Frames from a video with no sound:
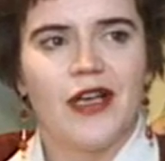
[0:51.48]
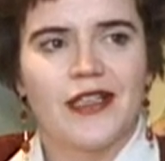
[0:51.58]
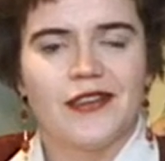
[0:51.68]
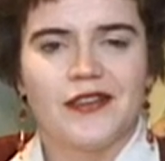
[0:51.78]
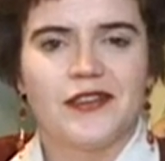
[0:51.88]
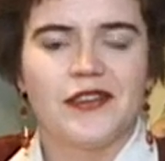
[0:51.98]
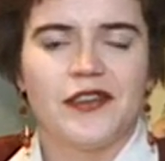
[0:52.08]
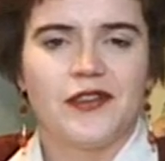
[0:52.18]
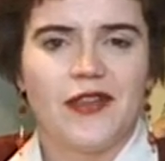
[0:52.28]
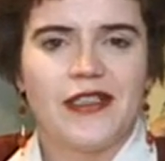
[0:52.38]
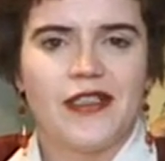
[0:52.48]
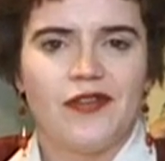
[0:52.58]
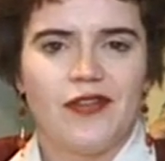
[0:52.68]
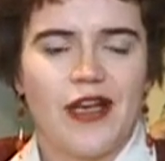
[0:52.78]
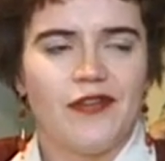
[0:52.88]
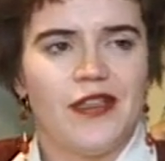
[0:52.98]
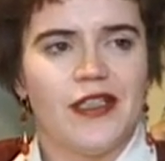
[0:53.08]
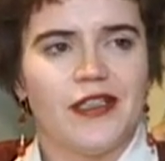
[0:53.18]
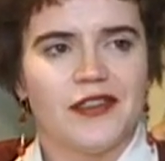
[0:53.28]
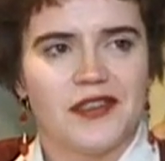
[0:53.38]
collected 25
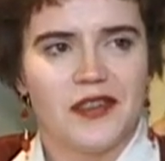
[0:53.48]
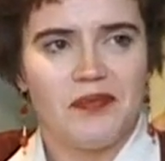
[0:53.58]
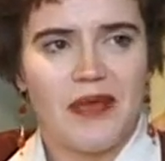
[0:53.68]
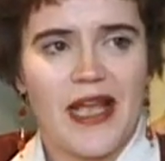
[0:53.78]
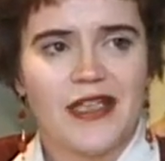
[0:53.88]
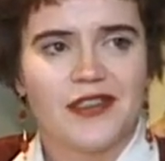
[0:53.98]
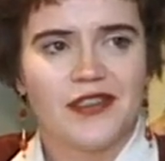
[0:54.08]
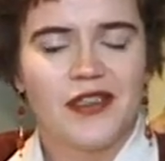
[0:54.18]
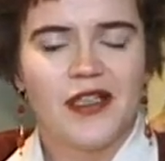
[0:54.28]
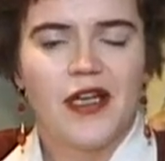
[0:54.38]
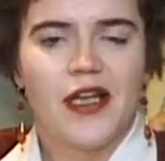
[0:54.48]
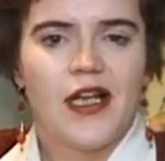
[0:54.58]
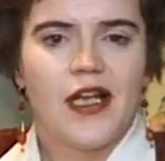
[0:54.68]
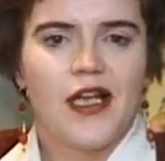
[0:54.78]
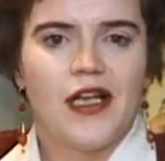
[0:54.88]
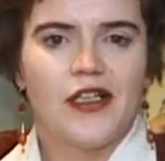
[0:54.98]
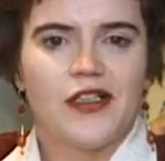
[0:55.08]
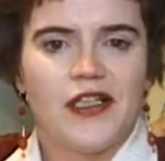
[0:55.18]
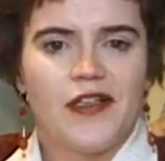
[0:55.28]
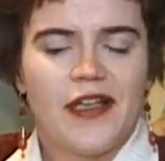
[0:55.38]
years bags.
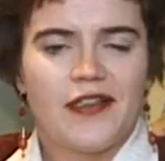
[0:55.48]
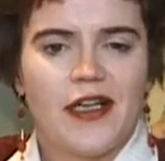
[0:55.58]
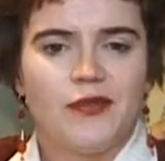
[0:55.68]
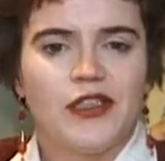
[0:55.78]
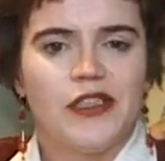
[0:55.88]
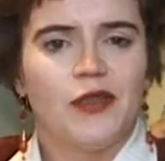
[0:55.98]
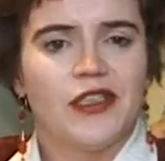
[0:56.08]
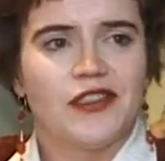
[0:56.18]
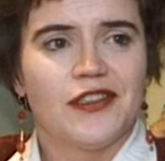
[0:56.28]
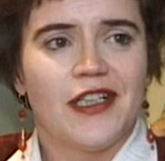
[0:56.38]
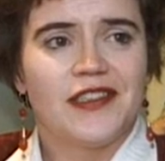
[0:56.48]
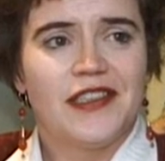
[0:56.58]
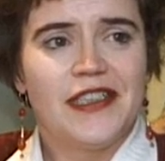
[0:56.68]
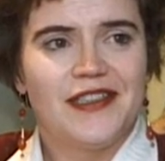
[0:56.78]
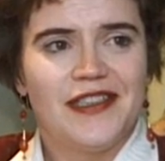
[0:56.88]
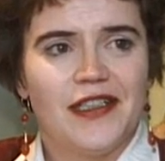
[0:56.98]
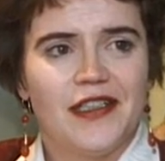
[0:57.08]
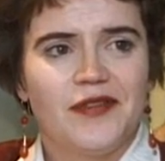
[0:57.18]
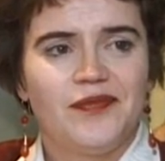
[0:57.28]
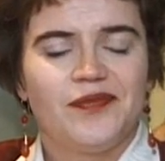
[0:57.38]
In that time she was an antique
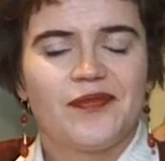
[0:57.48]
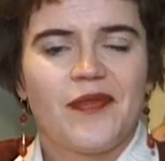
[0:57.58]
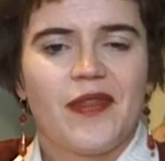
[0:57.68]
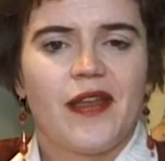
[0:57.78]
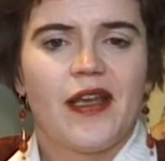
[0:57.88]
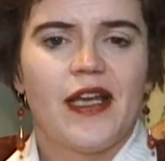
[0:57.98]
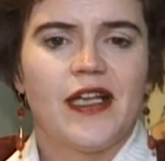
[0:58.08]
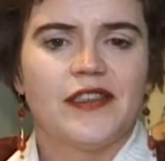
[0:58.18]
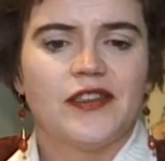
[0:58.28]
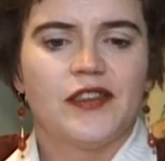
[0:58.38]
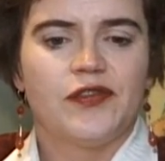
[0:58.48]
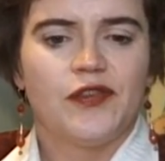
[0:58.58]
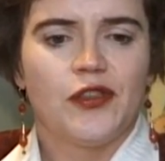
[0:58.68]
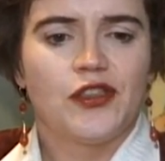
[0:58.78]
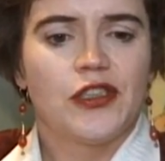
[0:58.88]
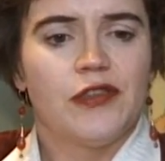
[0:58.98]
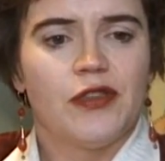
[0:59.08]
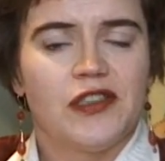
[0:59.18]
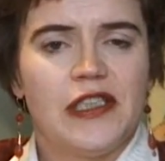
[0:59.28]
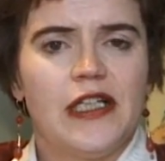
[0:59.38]
dealer, and first she
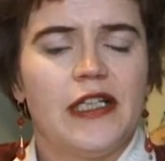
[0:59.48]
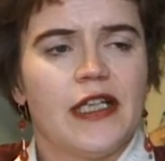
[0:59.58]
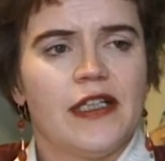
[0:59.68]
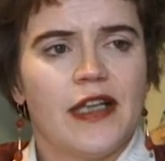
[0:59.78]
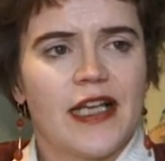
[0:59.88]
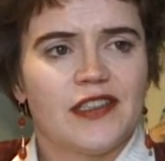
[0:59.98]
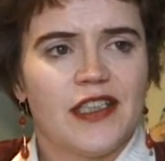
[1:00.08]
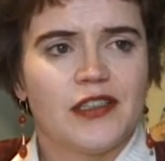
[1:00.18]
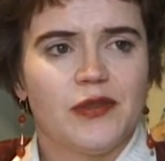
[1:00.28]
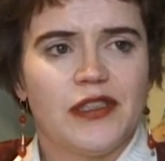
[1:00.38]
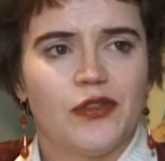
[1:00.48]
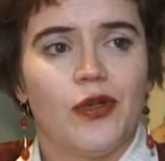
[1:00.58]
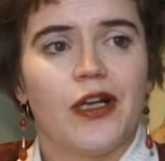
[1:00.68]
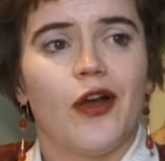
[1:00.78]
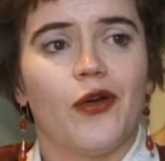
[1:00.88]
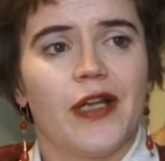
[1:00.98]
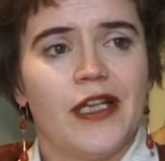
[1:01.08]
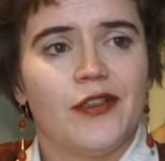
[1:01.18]
was dealing in the accessories who were going